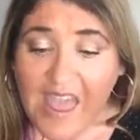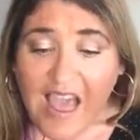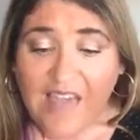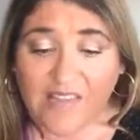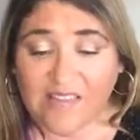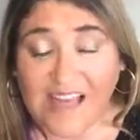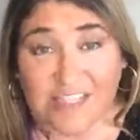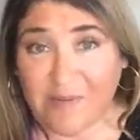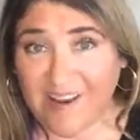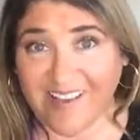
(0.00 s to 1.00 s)
And then last
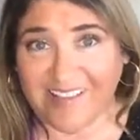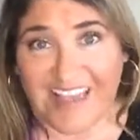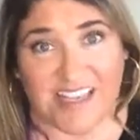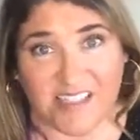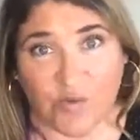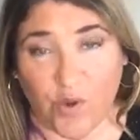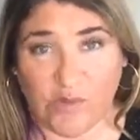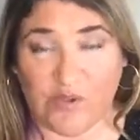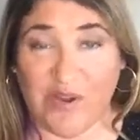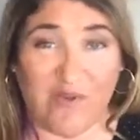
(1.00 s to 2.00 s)
but not least, what I'm
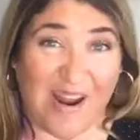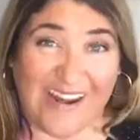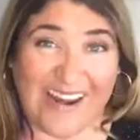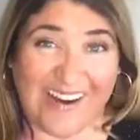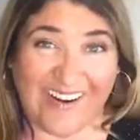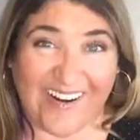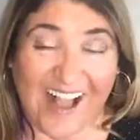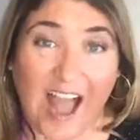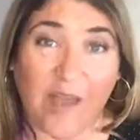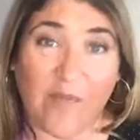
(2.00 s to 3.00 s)
doing right here,
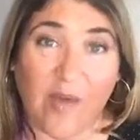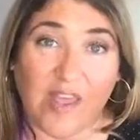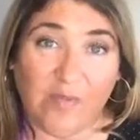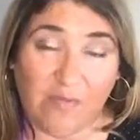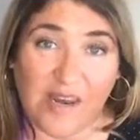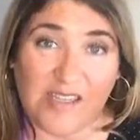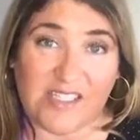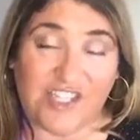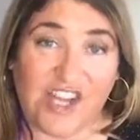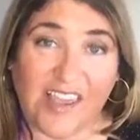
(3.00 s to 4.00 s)
I'm committed to
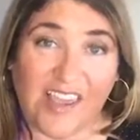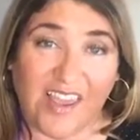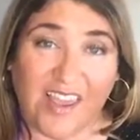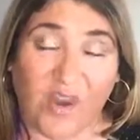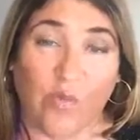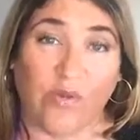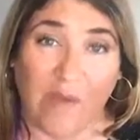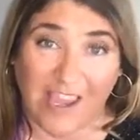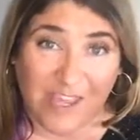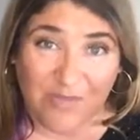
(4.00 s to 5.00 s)
checking in with my
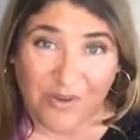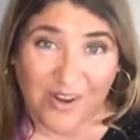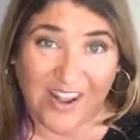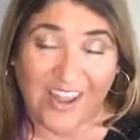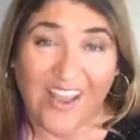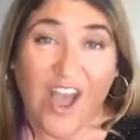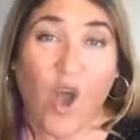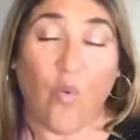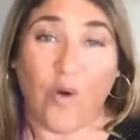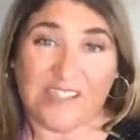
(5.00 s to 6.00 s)
community
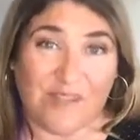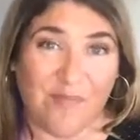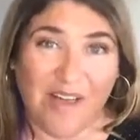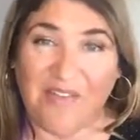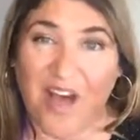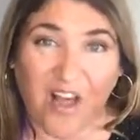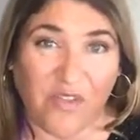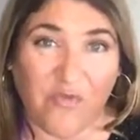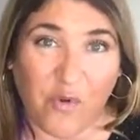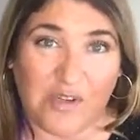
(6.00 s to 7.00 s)
once a month on the
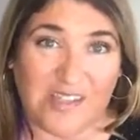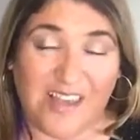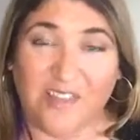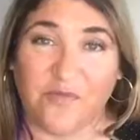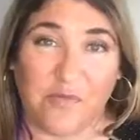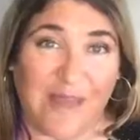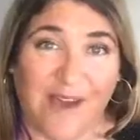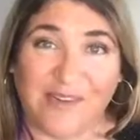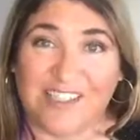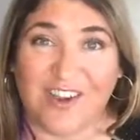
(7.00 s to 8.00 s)
14th from now
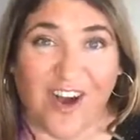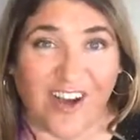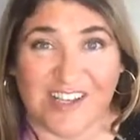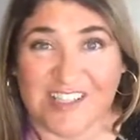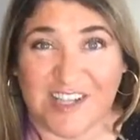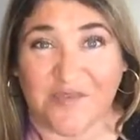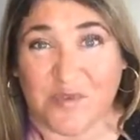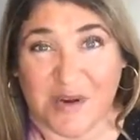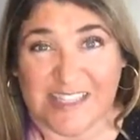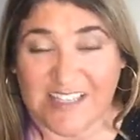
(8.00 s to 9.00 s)
until August of
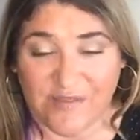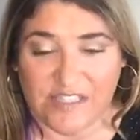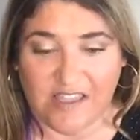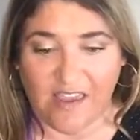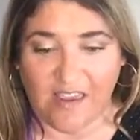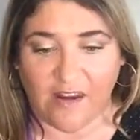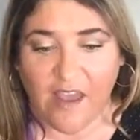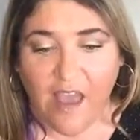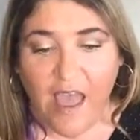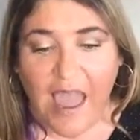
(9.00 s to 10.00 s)
2017.
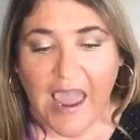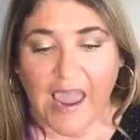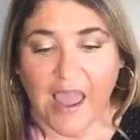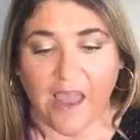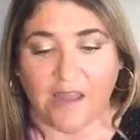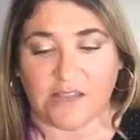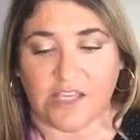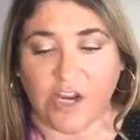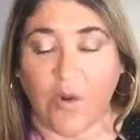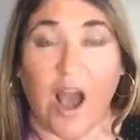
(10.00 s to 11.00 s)
And,
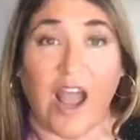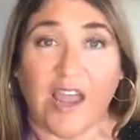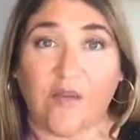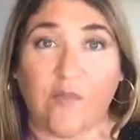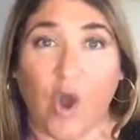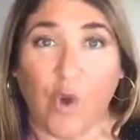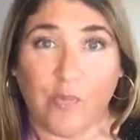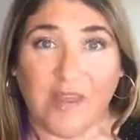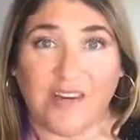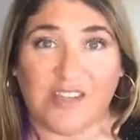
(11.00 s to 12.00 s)
I am
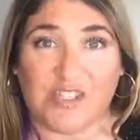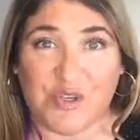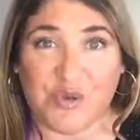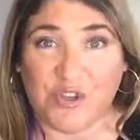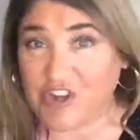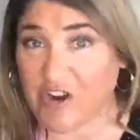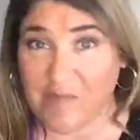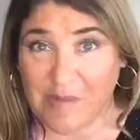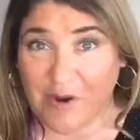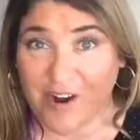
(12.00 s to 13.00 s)
open to sharing my
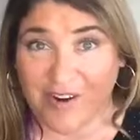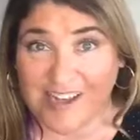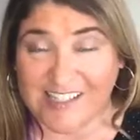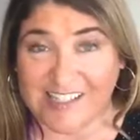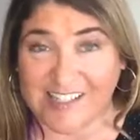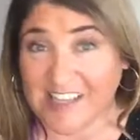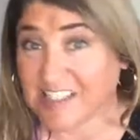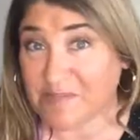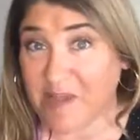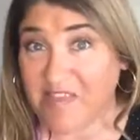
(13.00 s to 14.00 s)
progress. This
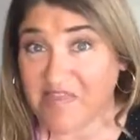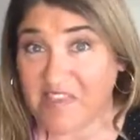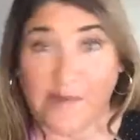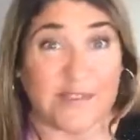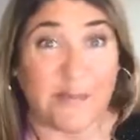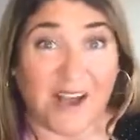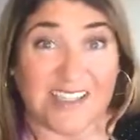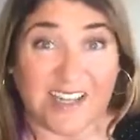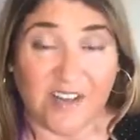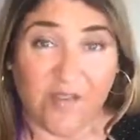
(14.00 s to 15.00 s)
month, it was
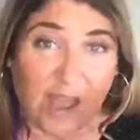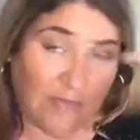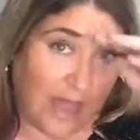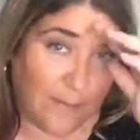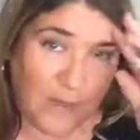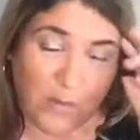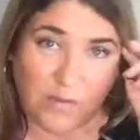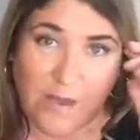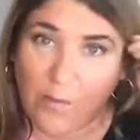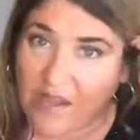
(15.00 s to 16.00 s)
positive. I'm happy with
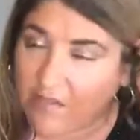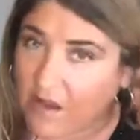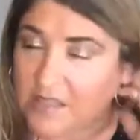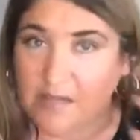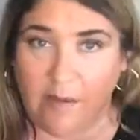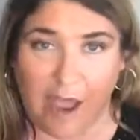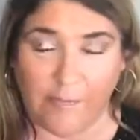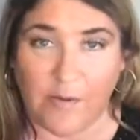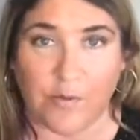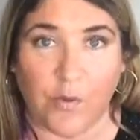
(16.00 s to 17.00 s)
my weight loss. I'm
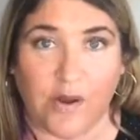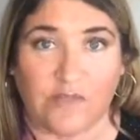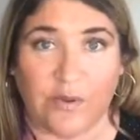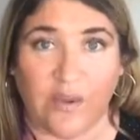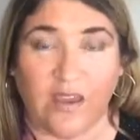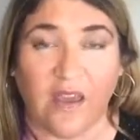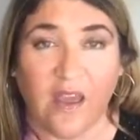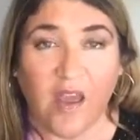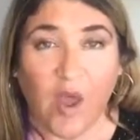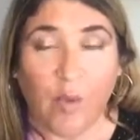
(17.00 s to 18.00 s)
happy with what I'm doing,
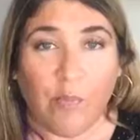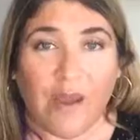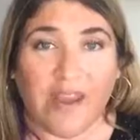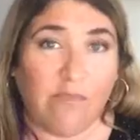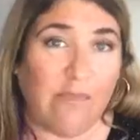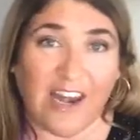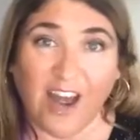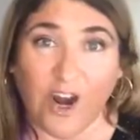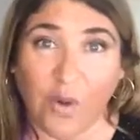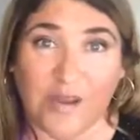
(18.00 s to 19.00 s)
but it may not
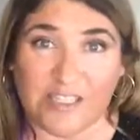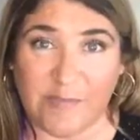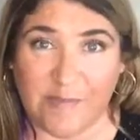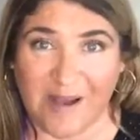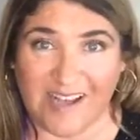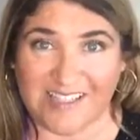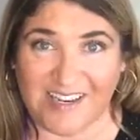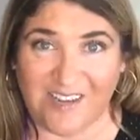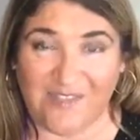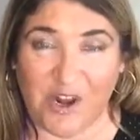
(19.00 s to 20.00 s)
always be
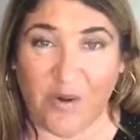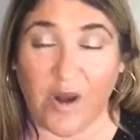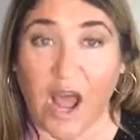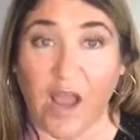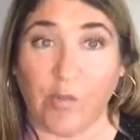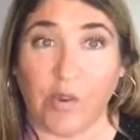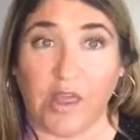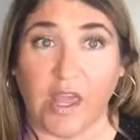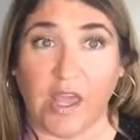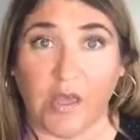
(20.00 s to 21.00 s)
positive, and I'm
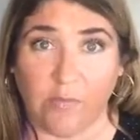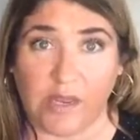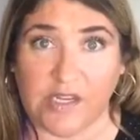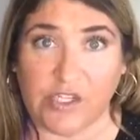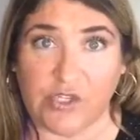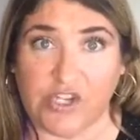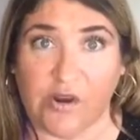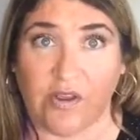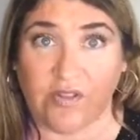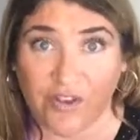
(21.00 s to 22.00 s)
really committed to
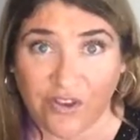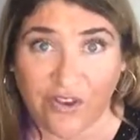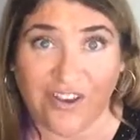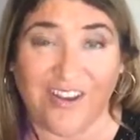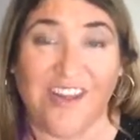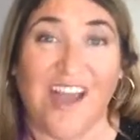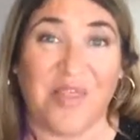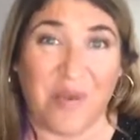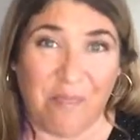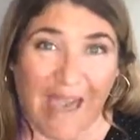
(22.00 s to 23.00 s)
sharing the good,
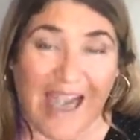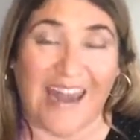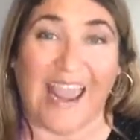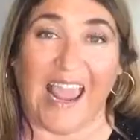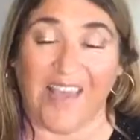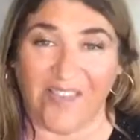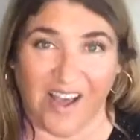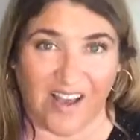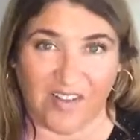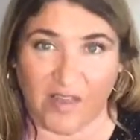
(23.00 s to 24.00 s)
the bad, and the
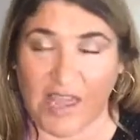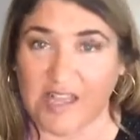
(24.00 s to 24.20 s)
ugly.